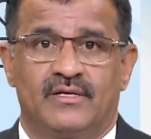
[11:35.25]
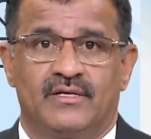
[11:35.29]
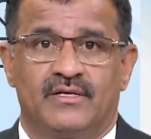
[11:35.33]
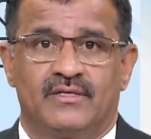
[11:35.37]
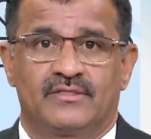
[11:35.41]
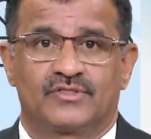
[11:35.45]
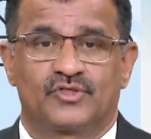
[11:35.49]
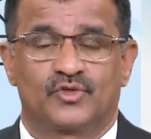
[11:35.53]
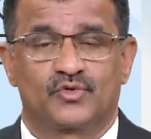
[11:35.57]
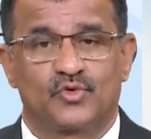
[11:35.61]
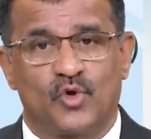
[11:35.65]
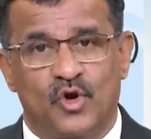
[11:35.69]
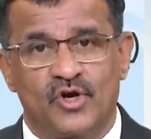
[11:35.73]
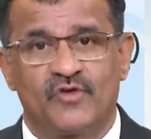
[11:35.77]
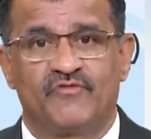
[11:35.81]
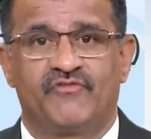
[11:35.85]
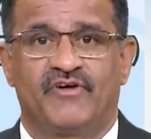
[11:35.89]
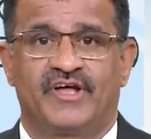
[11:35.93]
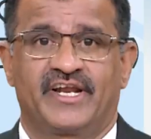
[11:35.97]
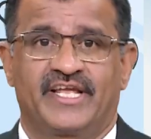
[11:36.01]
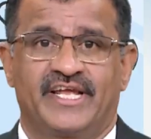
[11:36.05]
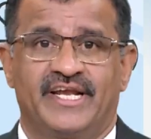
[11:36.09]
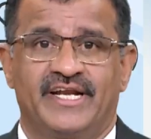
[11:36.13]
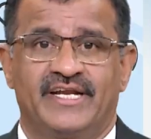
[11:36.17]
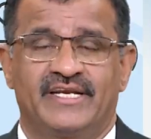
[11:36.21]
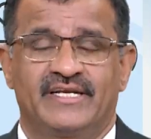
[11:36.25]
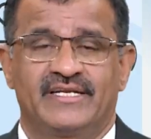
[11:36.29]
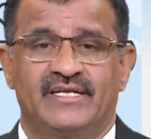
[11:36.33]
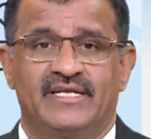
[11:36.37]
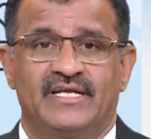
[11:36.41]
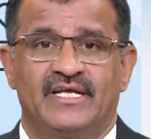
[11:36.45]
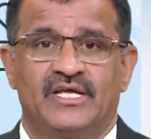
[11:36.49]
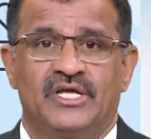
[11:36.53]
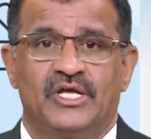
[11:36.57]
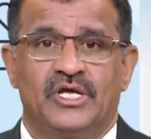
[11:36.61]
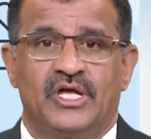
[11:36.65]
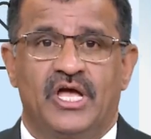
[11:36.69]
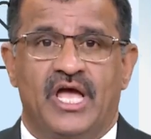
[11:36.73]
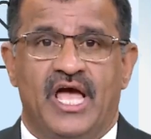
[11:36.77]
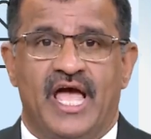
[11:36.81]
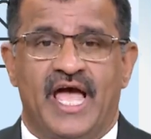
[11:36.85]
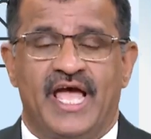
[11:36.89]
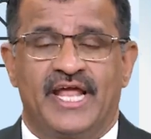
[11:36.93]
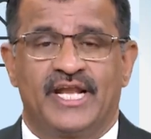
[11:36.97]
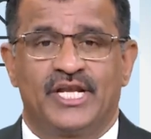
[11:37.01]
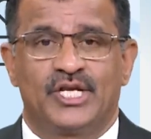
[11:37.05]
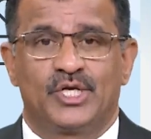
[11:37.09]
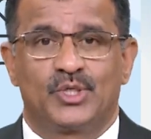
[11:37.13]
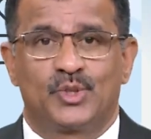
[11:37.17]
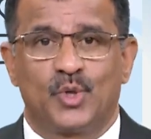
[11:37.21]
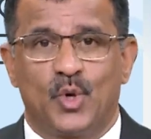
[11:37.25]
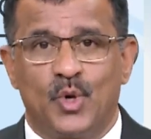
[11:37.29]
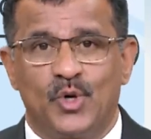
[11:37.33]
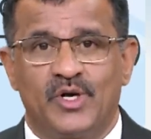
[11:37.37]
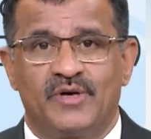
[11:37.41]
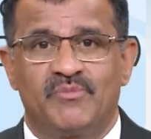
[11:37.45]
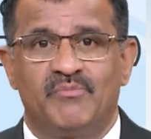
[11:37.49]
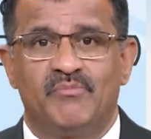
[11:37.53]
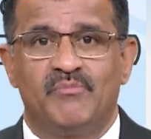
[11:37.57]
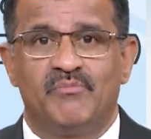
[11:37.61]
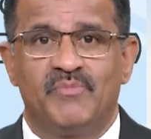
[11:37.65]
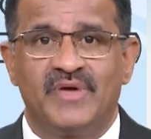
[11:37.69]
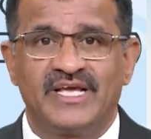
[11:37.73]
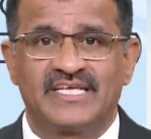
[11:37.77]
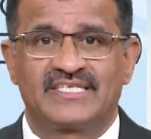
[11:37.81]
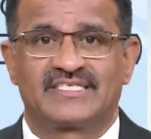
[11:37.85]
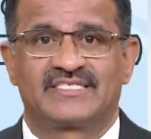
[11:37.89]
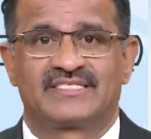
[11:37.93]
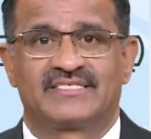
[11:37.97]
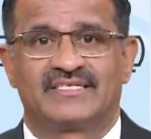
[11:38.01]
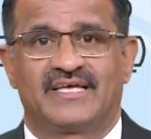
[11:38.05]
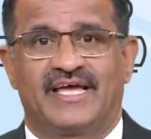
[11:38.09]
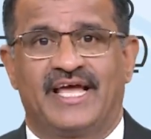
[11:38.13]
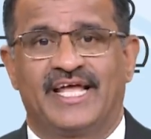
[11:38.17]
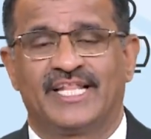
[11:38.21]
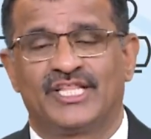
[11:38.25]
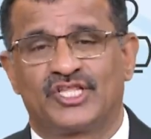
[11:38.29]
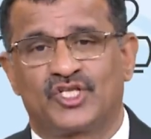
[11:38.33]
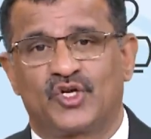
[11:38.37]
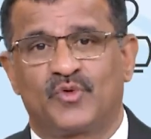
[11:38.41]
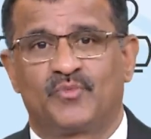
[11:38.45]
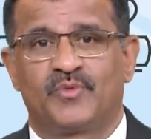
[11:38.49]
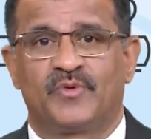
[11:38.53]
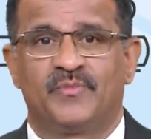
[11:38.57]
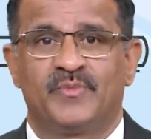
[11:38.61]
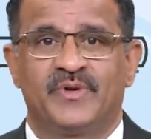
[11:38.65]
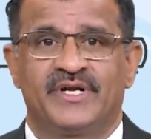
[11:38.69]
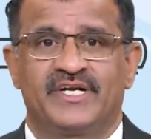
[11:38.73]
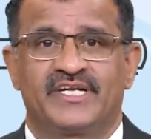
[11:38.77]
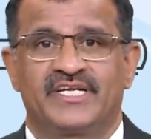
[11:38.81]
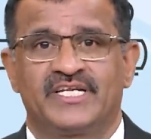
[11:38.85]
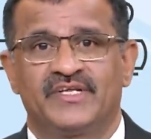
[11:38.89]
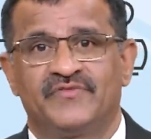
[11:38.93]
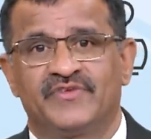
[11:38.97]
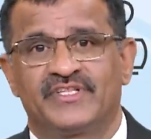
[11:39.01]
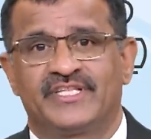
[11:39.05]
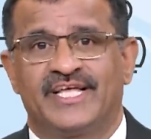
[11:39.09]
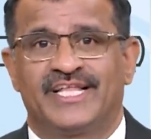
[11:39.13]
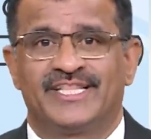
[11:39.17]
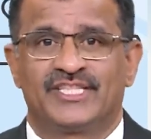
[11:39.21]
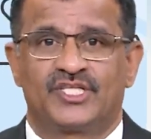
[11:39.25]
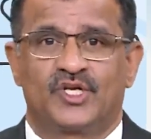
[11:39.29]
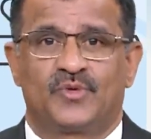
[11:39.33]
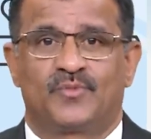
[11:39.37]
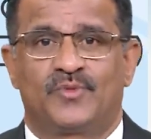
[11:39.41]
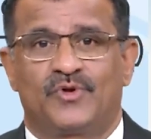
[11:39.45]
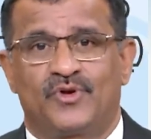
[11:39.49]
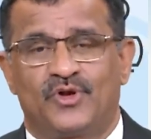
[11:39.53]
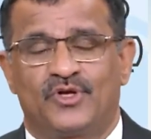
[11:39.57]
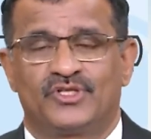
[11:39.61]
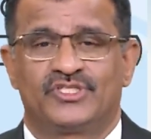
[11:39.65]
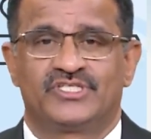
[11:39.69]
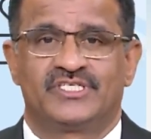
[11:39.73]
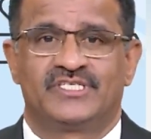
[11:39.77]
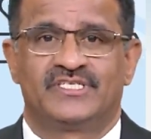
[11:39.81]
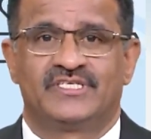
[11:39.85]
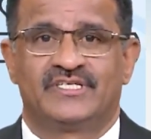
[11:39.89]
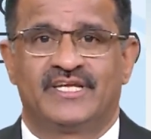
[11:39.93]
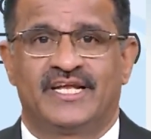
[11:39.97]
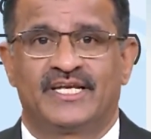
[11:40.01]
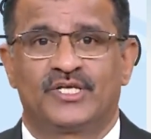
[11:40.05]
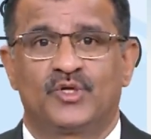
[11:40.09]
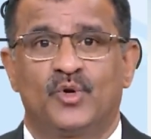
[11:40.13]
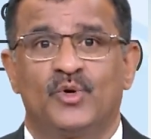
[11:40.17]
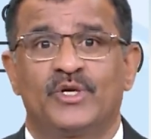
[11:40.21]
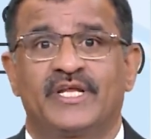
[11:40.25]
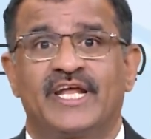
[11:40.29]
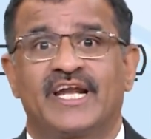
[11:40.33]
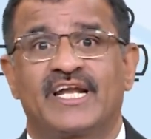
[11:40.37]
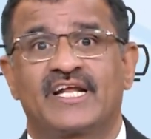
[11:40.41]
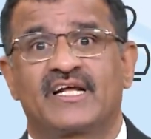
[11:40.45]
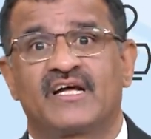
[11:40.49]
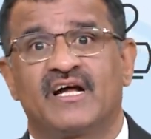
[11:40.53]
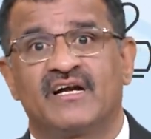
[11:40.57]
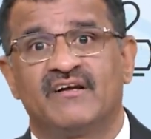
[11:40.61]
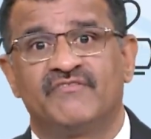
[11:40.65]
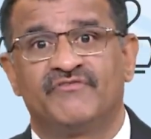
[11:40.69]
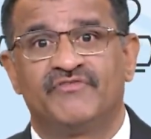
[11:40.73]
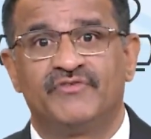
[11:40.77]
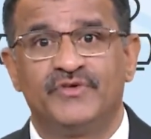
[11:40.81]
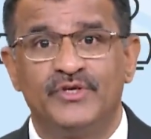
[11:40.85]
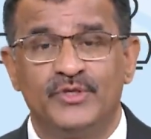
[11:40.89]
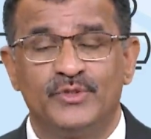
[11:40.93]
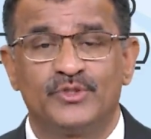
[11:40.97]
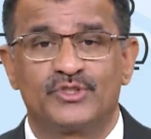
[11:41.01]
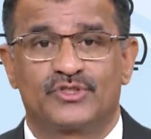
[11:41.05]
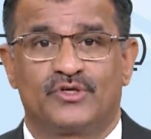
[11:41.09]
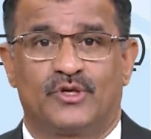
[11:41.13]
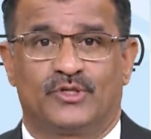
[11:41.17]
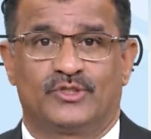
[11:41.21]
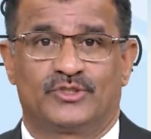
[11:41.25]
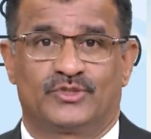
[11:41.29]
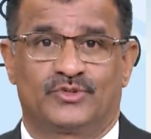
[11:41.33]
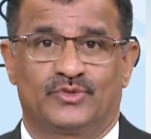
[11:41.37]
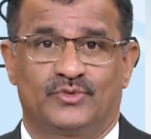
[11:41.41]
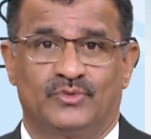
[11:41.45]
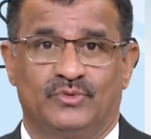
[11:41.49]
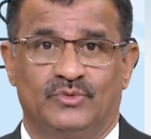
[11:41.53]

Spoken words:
So don't forget and don't mix anthropometry with anthropology, and don't get confused also.